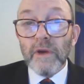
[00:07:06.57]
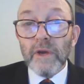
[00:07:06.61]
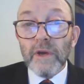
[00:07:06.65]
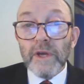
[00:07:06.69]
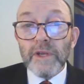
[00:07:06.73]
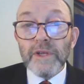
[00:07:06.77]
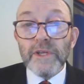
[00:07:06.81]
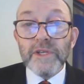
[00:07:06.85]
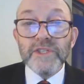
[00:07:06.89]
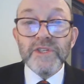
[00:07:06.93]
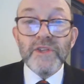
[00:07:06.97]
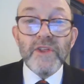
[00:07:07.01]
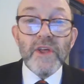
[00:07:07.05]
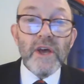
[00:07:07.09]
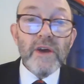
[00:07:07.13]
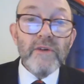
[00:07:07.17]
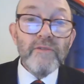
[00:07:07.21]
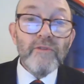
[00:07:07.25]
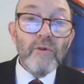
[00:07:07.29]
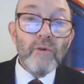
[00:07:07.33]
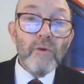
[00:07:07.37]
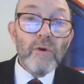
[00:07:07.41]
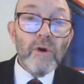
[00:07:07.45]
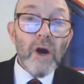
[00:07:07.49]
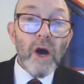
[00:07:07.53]
It is
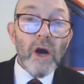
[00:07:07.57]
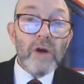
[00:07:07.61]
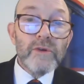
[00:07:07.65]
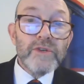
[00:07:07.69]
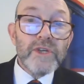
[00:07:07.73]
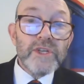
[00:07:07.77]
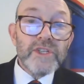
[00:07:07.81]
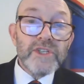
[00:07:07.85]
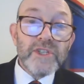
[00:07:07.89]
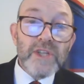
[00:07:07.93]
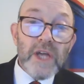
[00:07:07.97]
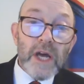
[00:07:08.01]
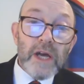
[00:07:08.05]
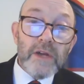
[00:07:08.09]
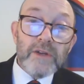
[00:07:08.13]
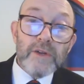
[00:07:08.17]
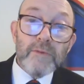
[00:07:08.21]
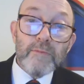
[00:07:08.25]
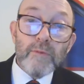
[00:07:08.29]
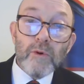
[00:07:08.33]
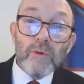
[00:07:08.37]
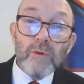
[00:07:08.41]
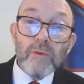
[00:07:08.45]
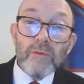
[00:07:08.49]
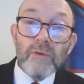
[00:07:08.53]
therefore
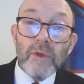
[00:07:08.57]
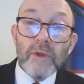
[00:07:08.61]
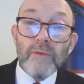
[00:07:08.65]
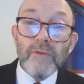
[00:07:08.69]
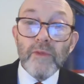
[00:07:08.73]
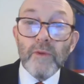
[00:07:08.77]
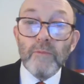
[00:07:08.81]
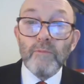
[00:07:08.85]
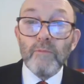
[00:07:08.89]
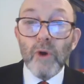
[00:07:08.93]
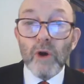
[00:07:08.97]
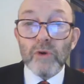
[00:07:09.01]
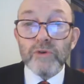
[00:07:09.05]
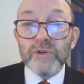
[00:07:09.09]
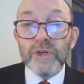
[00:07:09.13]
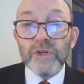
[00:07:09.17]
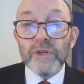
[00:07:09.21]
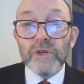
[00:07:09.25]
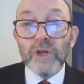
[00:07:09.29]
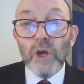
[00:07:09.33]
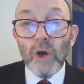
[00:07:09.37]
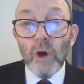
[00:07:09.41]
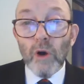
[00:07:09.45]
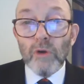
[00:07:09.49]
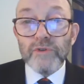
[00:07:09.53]
understandable that the
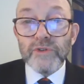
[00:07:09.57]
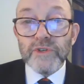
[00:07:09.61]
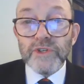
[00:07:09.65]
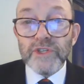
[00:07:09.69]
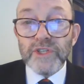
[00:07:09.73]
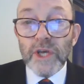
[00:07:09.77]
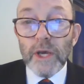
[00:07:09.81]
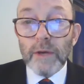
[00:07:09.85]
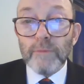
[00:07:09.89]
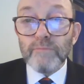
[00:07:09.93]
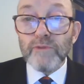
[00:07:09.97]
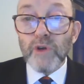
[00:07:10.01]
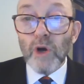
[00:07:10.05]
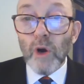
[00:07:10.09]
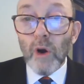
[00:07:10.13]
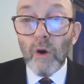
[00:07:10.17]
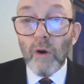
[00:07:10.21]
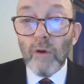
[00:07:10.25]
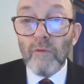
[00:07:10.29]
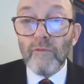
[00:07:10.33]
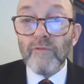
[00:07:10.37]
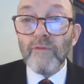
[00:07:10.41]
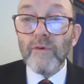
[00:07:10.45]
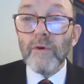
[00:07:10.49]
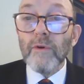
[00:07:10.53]
modern concept
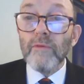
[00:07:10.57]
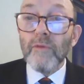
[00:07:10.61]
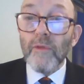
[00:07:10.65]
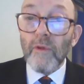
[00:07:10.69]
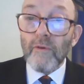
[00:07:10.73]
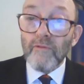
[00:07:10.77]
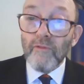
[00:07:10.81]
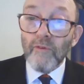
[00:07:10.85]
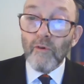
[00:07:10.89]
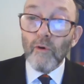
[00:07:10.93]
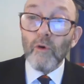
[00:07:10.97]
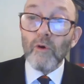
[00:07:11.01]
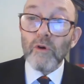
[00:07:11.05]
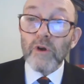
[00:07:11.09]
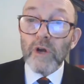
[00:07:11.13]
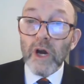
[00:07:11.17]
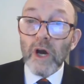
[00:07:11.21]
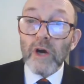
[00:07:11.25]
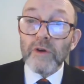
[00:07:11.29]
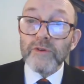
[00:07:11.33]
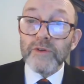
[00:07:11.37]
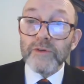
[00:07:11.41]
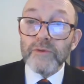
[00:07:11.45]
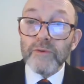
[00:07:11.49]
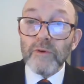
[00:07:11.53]
of the Four
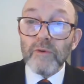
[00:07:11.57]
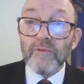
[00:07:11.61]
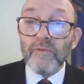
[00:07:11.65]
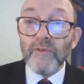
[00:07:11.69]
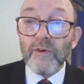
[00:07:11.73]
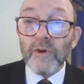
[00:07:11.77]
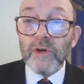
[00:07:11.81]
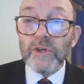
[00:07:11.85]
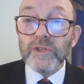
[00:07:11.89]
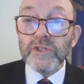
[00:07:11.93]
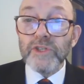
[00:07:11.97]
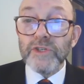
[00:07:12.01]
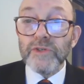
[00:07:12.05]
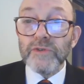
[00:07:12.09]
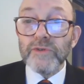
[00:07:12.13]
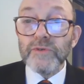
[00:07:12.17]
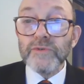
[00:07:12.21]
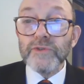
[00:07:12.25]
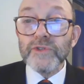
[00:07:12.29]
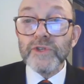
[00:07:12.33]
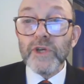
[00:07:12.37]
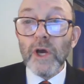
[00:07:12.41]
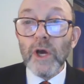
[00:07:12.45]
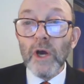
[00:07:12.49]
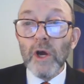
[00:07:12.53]
Cardinal
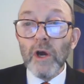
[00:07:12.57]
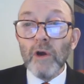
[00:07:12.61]
Virtues